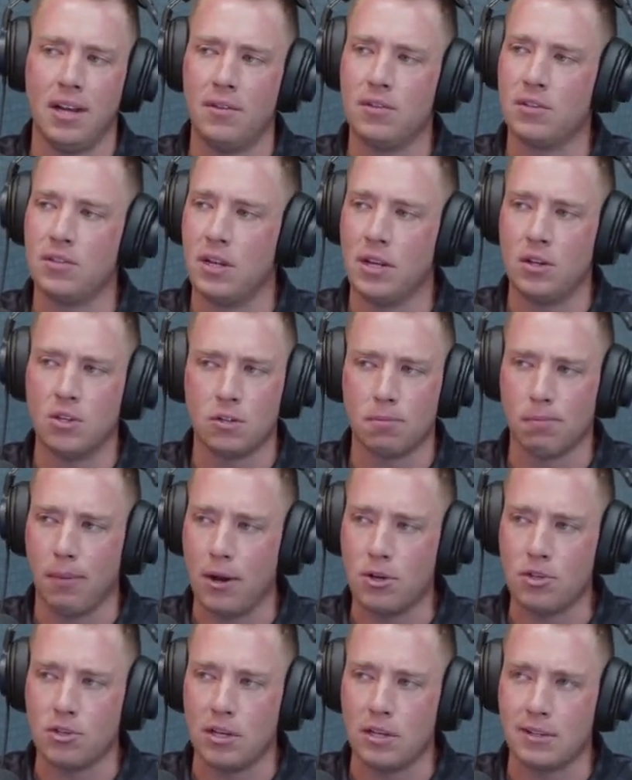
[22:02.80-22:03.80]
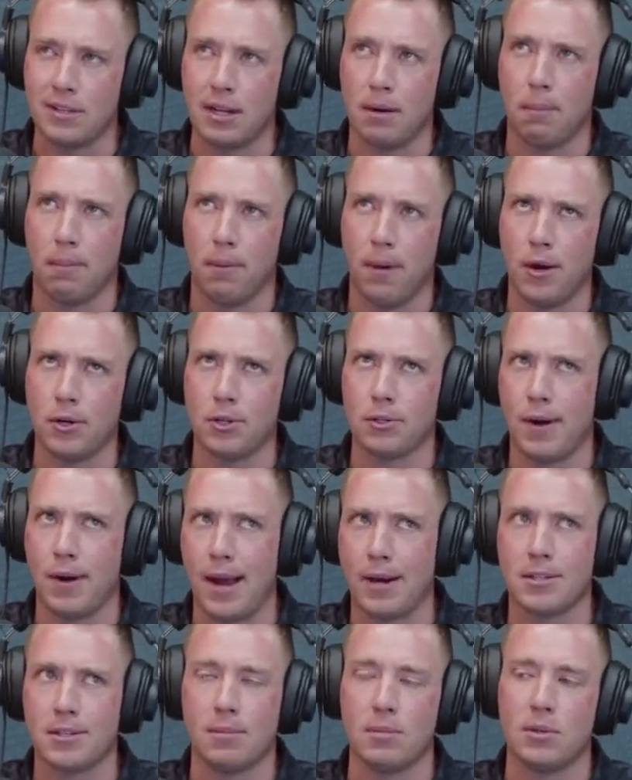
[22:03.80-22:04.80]
seen spreadsheets that'll probably
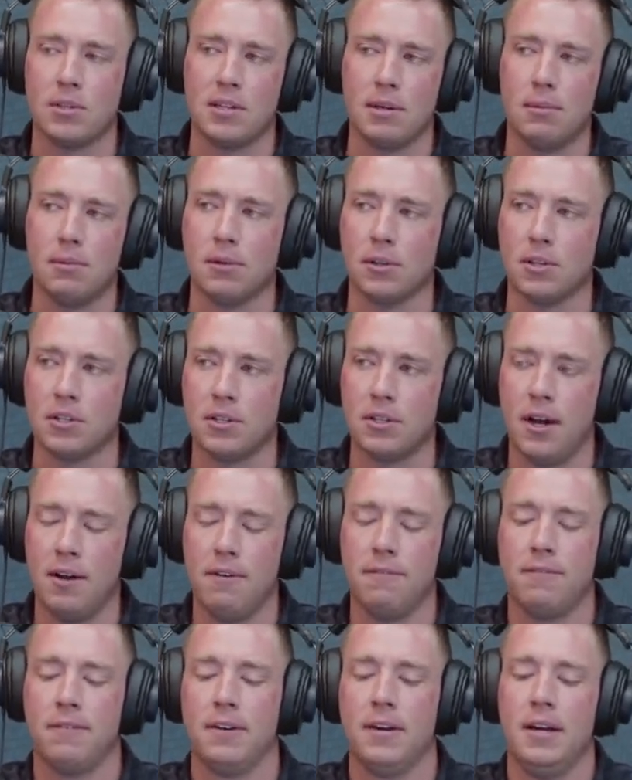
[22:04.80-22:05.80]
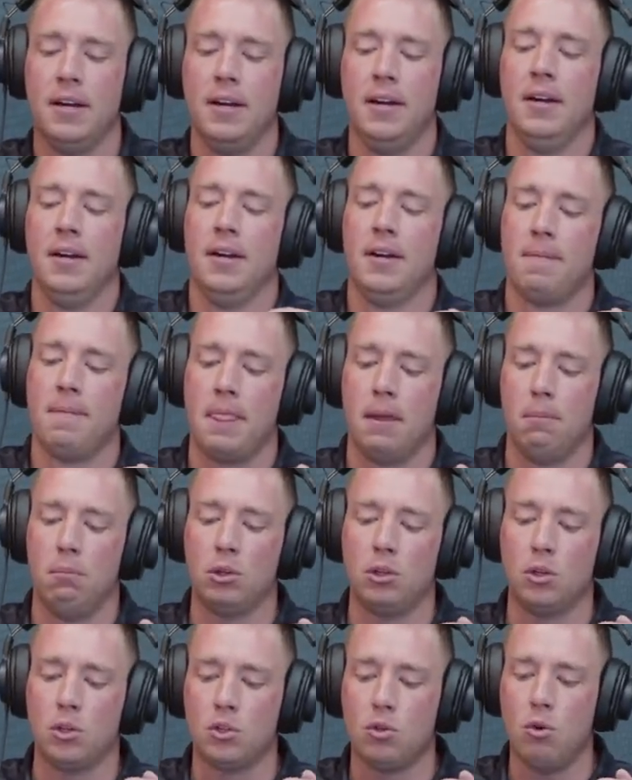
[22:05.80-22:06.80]
track some similar stuff, but
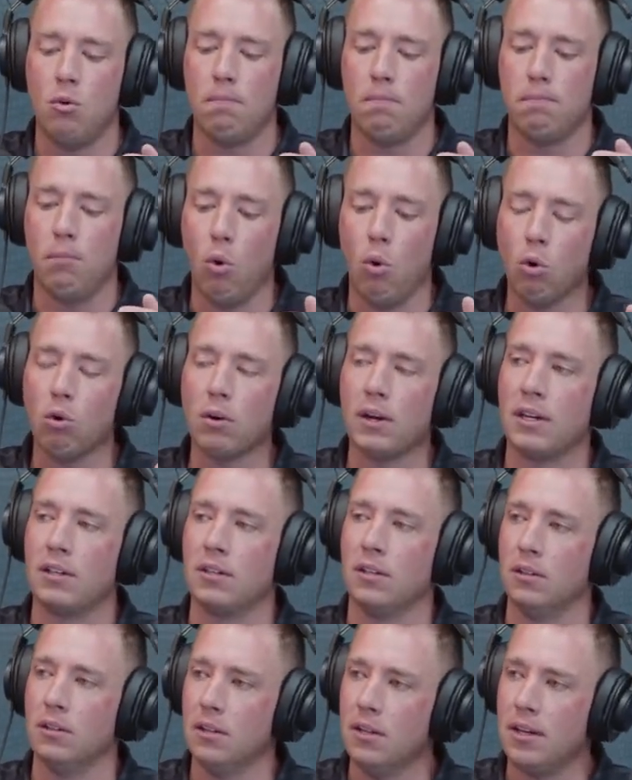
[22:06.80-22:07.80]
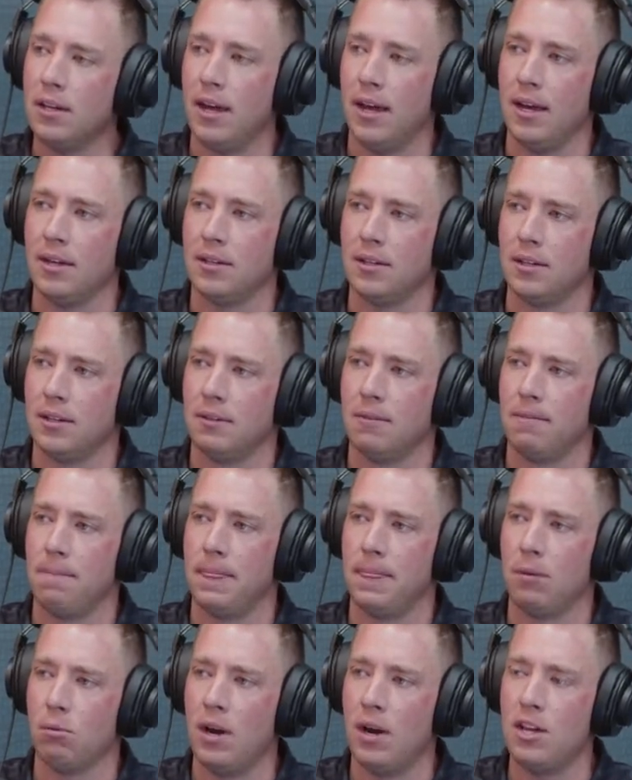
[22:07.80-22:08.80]
they're so boring to look at,
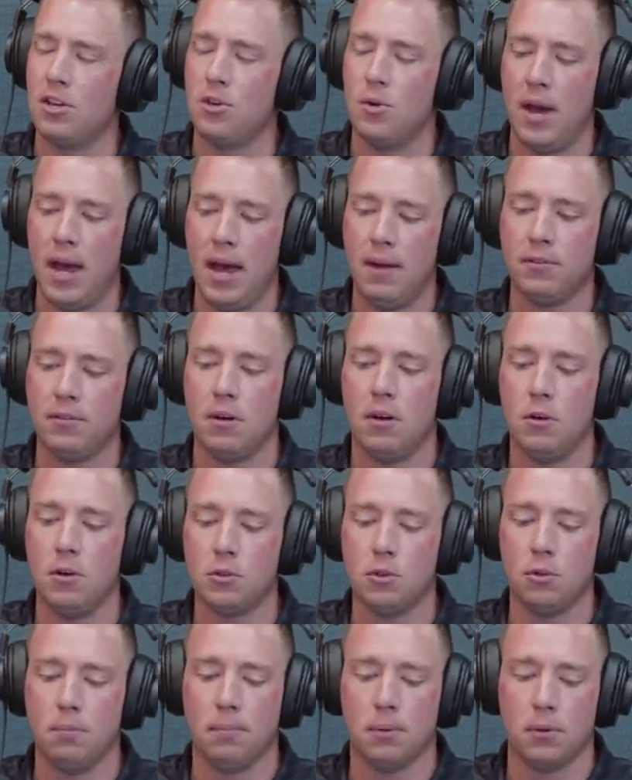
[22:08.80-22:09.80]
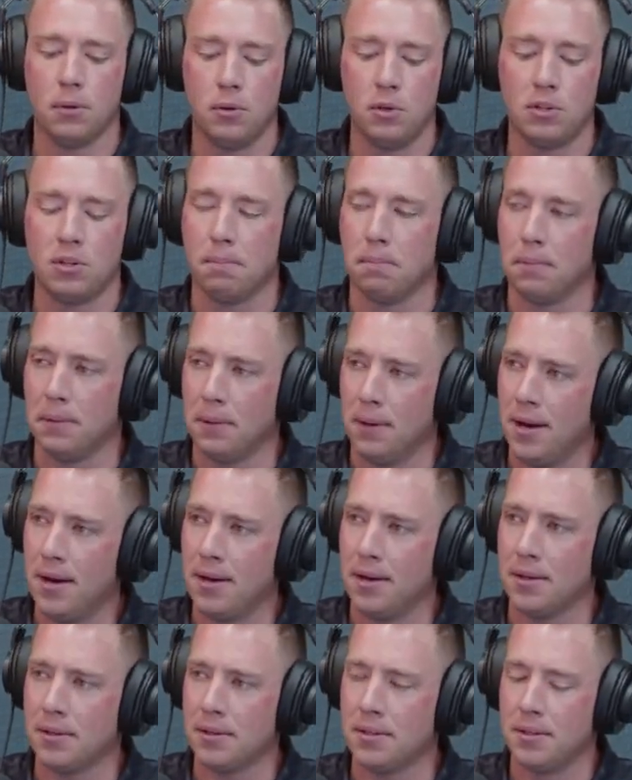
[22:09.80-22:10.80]
right? You have to also produce a
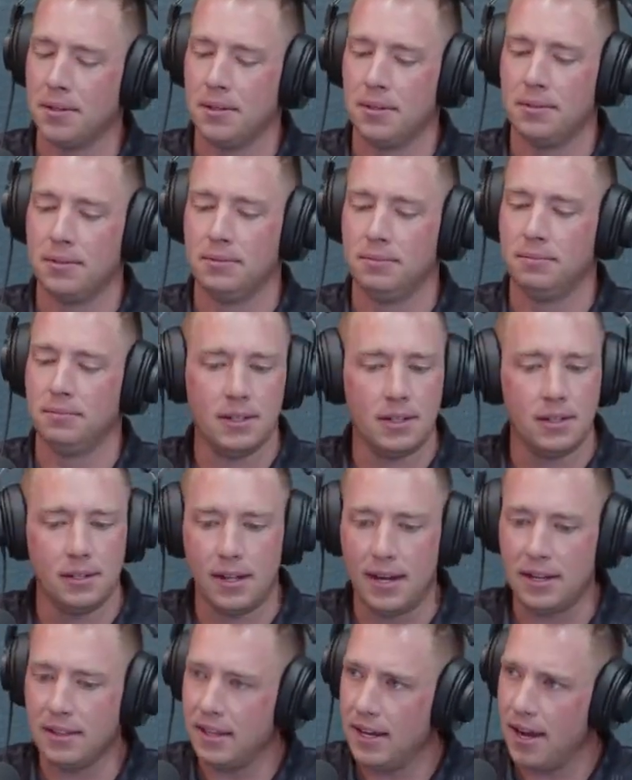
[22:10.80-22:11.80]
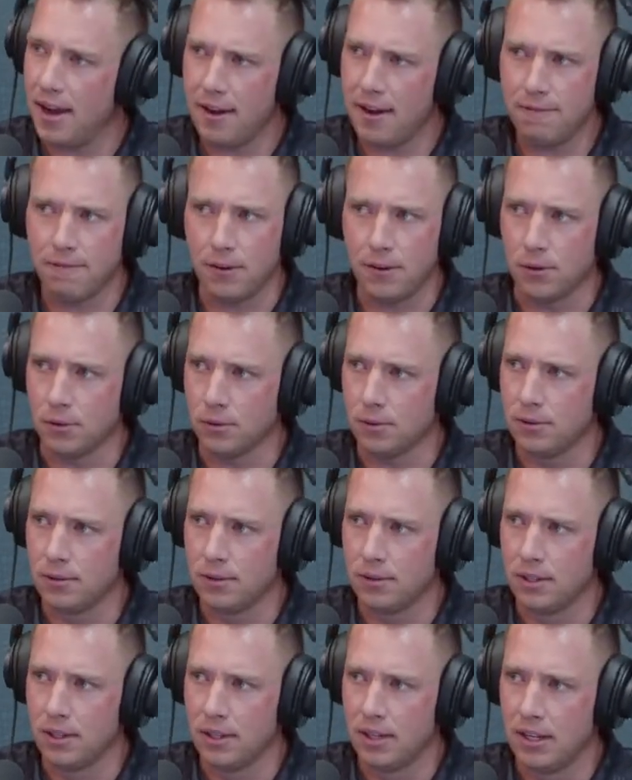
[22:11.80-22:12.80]
product like the iPhone
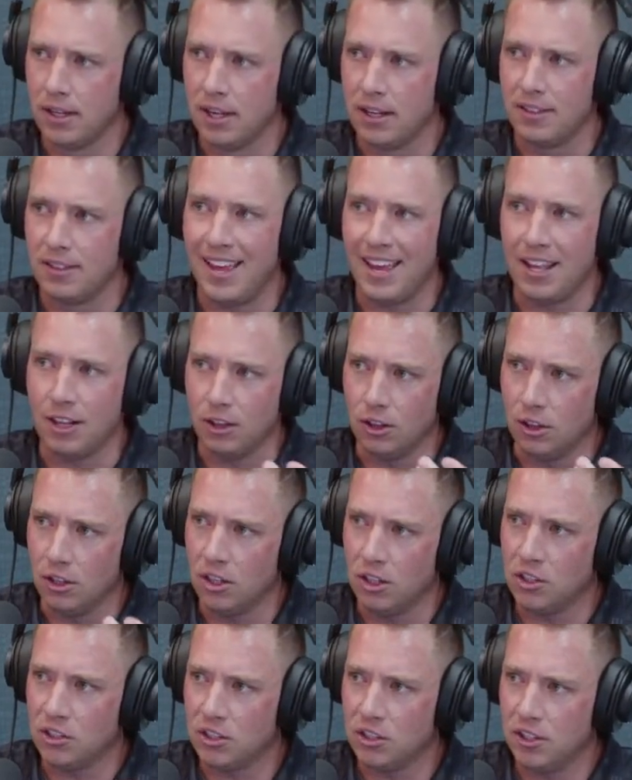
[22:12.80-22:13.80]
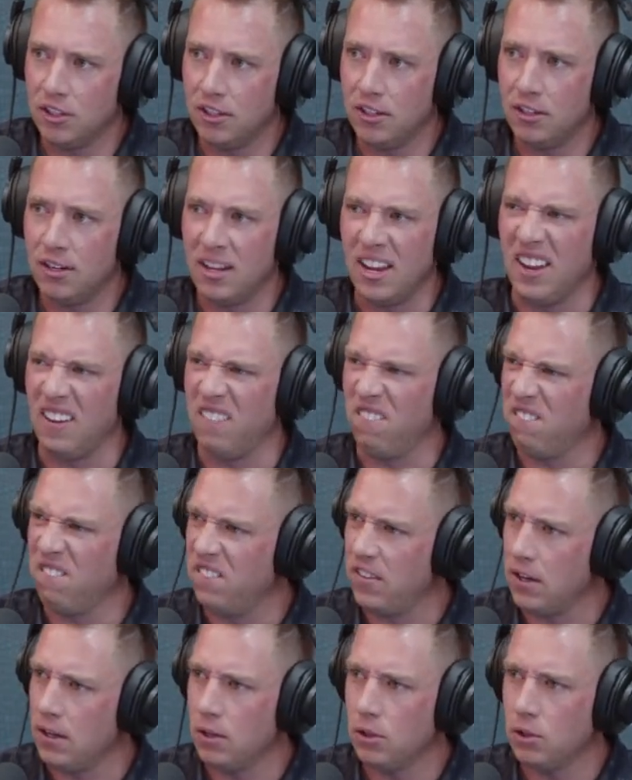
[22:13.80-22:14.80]
that looks good, it
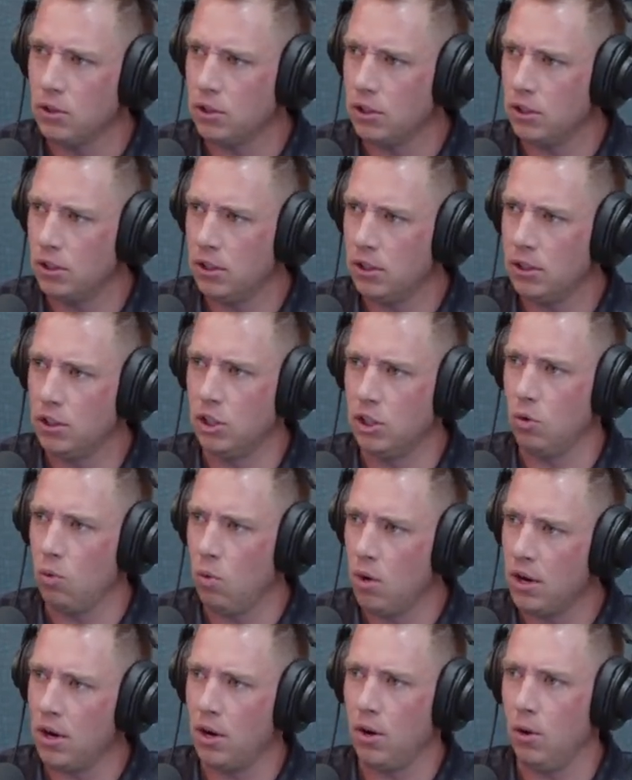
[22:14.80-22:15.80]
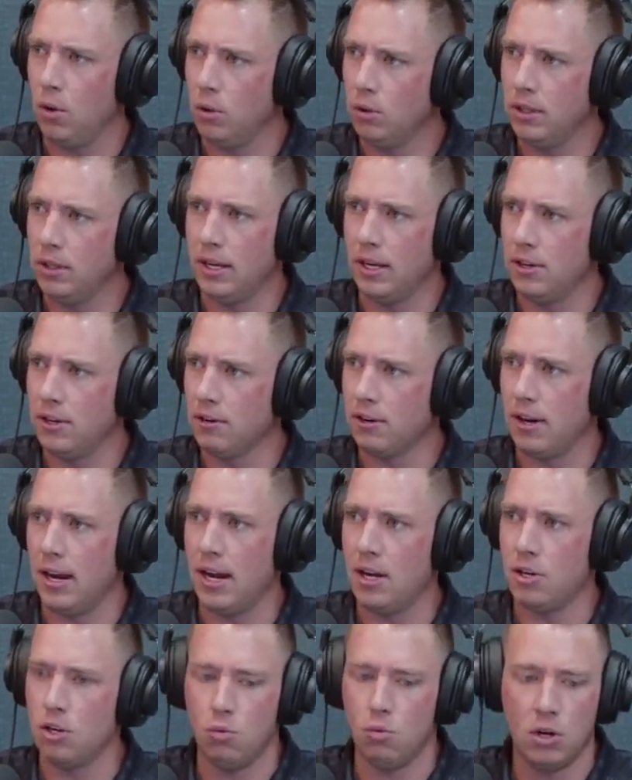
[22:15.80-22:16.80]
feels good, you want to hold it in your
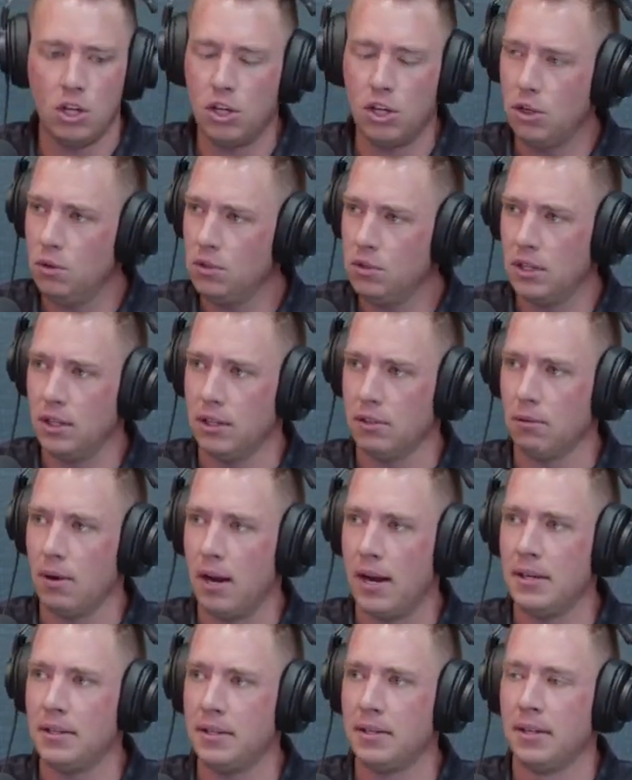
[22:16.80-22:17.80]
hand, you want to use it, right?